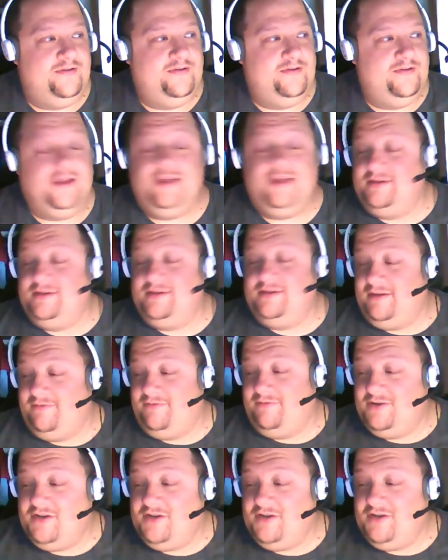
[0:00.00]
Nice. I have
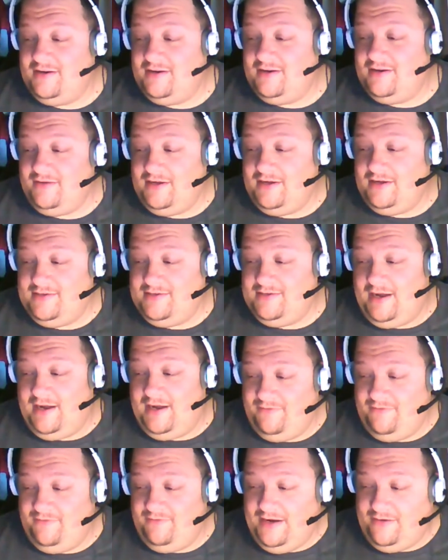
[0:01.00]
to check it out. Like I said, I
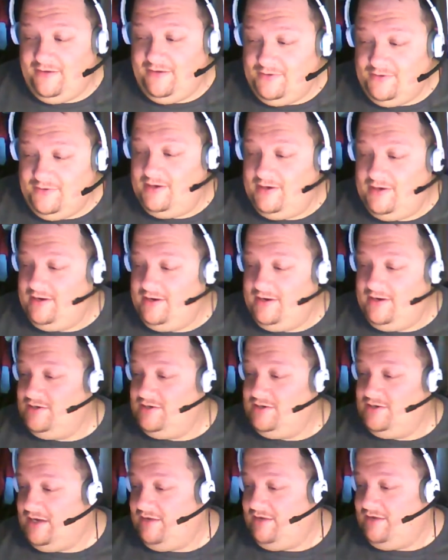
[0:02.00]
have downloaded it. I
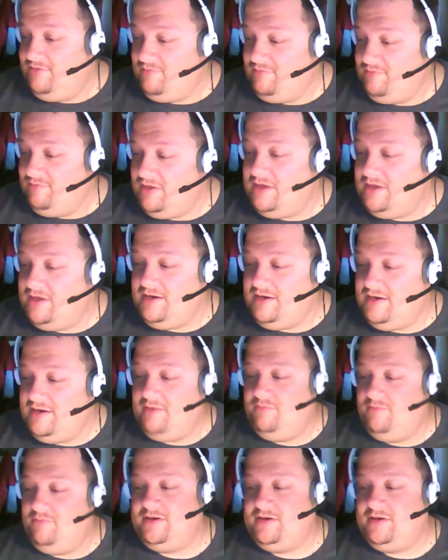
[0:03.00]
just haven't played it yet, but